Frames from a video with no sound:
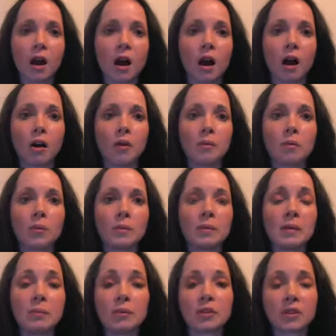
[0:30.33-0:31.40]
When
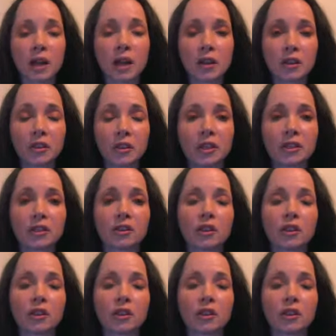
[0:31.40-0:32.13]
people sell things,